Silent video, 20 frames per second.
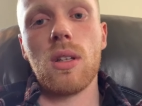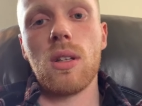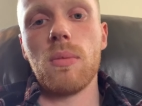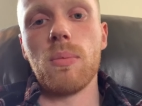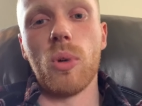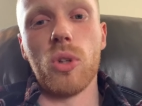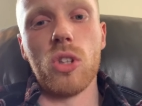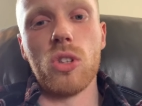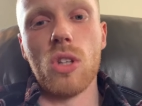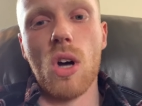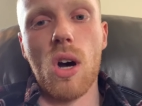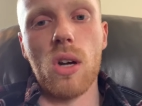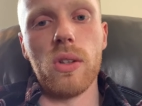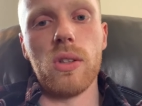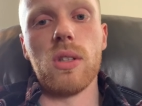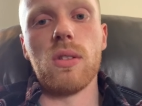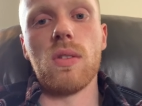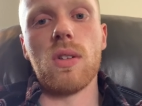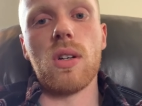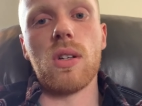But you're not on
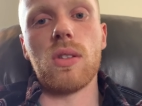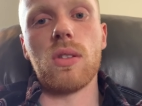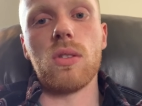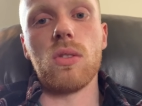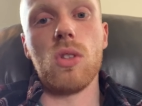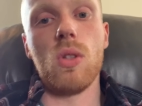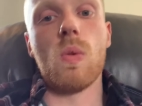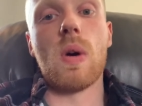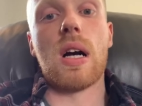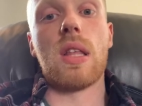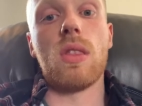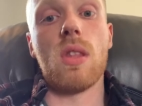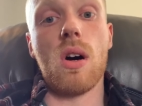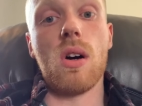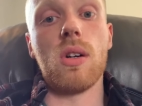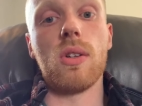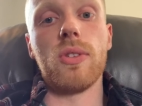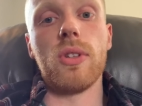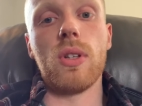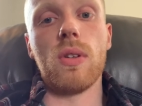your own. You are not
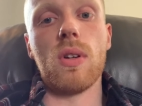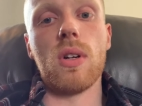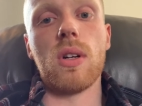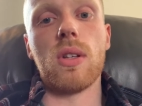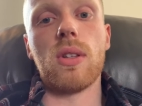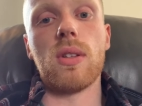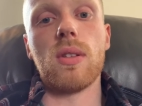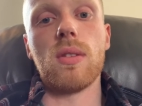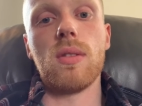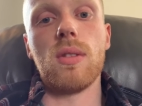on your own.